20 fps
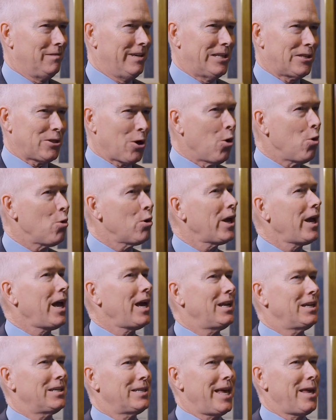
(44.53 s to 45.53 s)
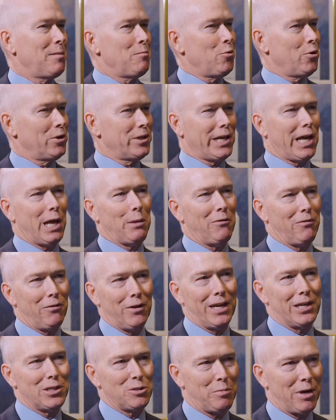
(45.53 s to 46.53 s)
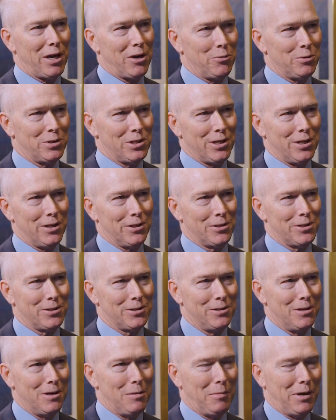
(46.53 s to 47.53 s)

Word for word: It's okay to take more time if it gets better results.